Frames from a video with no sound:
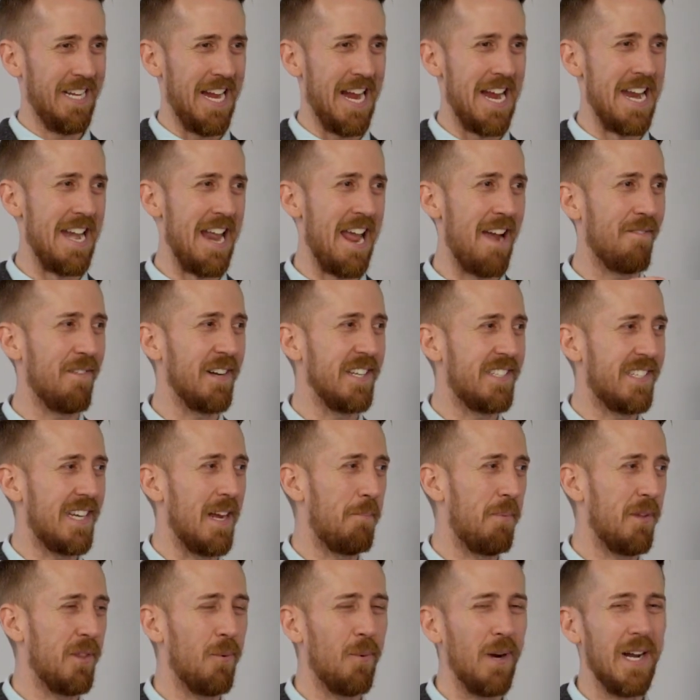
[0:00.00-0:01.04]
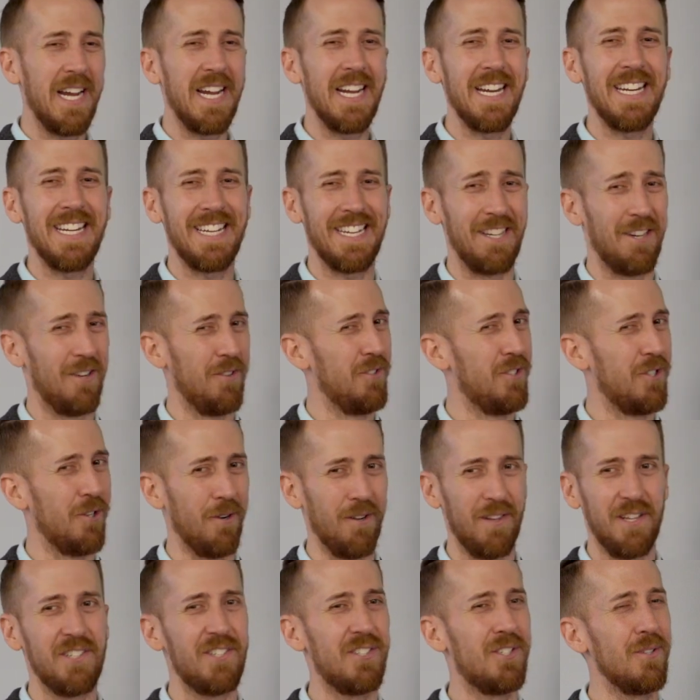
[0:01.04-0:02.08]
And every step of the way, you know,
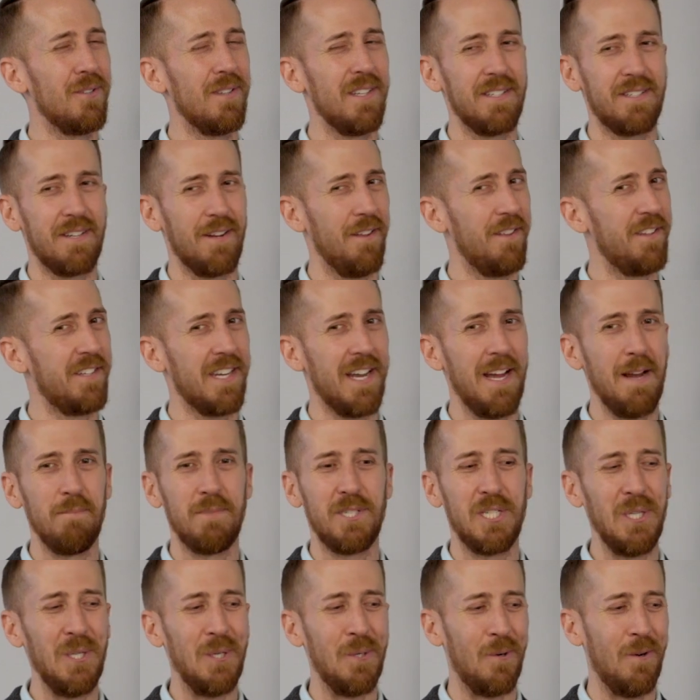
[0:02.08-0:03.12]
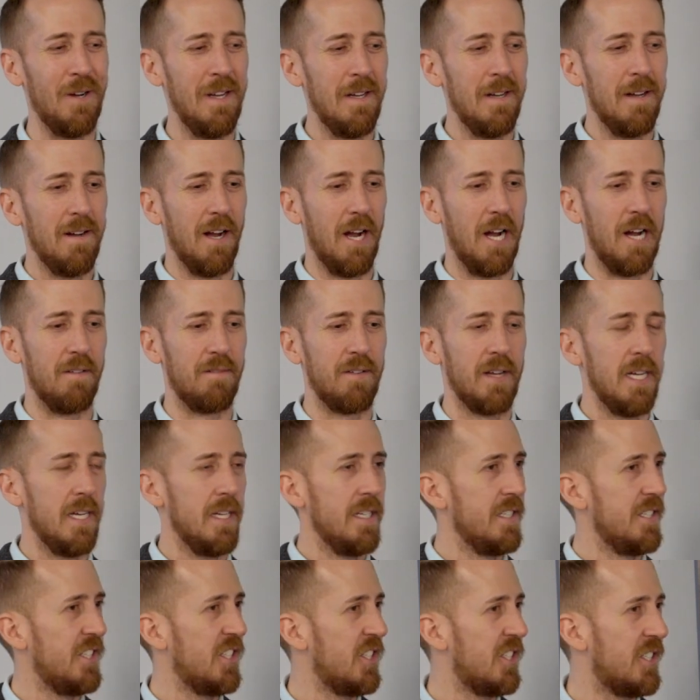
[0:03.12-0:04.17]
journalists do this all the time too. Of
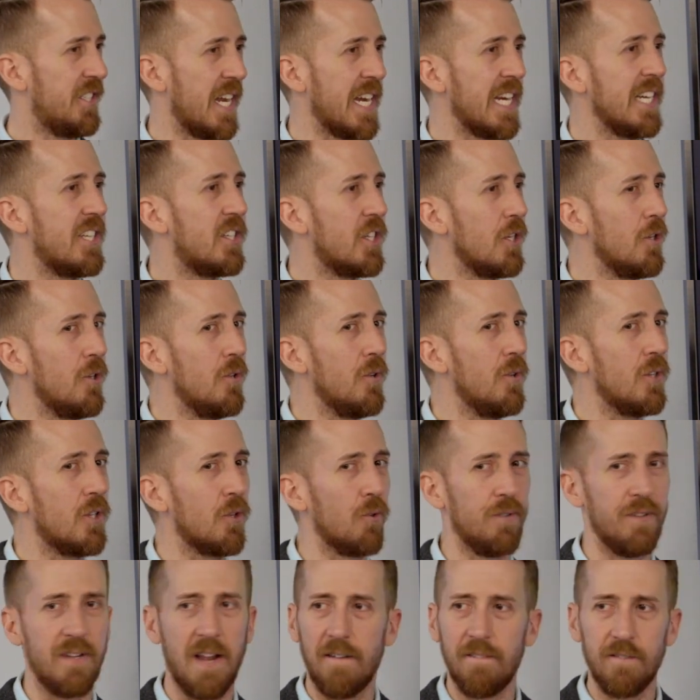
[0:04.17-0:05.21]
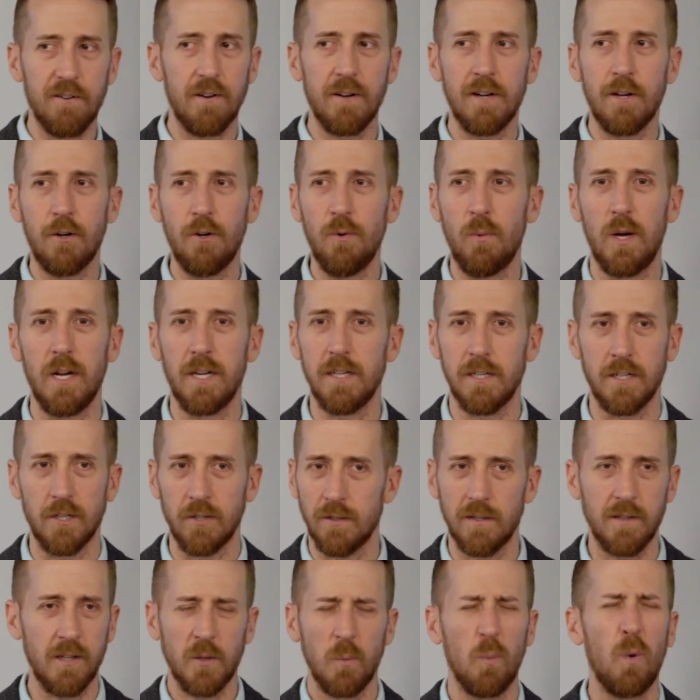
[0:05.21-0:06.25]
stay tuned, you'll never know what you
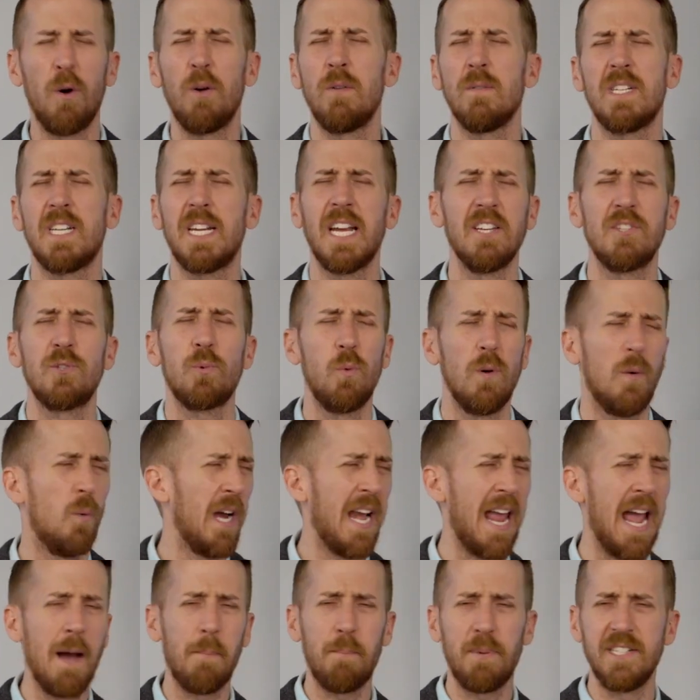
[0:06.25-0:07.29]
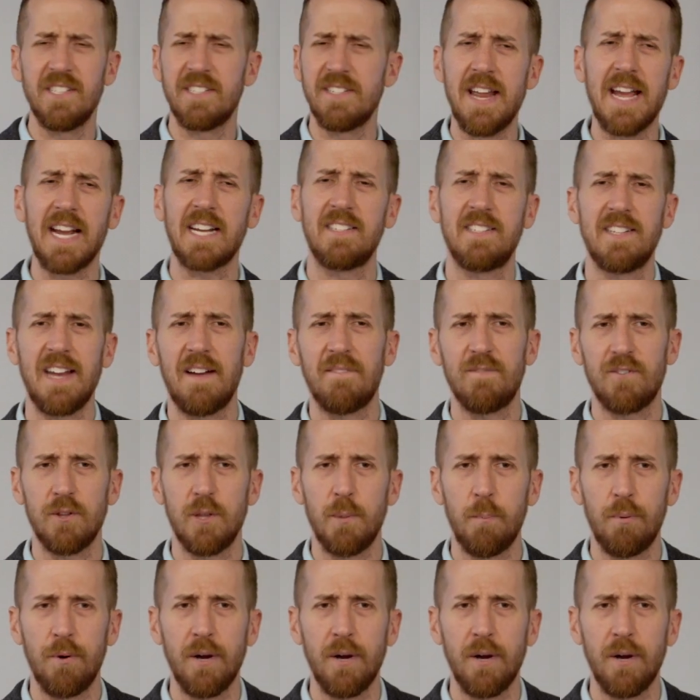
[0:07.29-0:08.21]
you won't guess what happens next after the